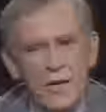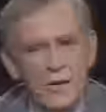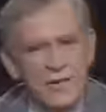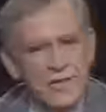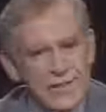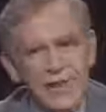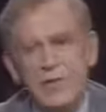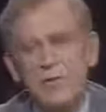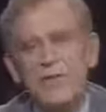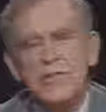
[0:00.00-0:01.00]
I'd like to
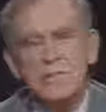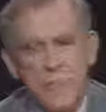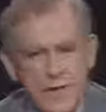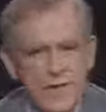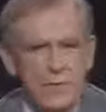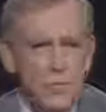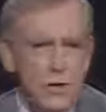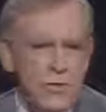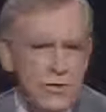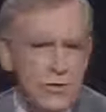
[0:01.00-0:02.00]
stay with this basic
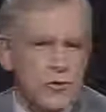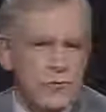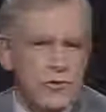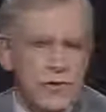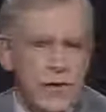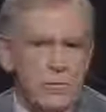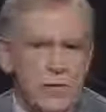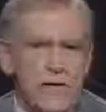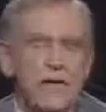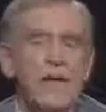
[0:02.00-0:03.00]
proposition for the time
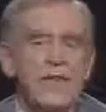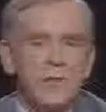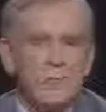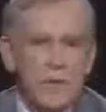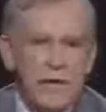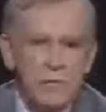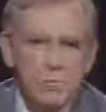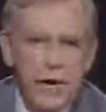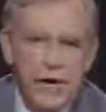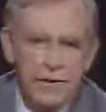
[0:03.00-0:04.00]
being, the
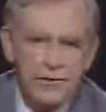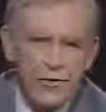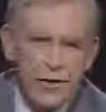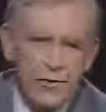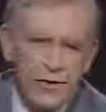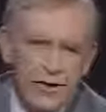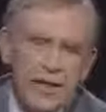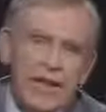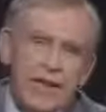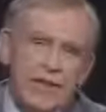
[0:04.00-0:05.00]
Big Bang theory.
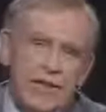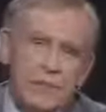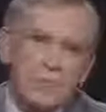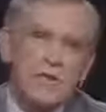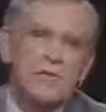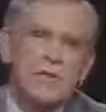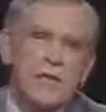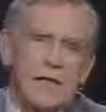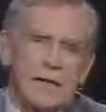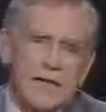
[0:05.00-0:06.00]
And to come to you,
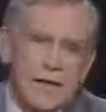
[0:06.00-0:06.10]
Carl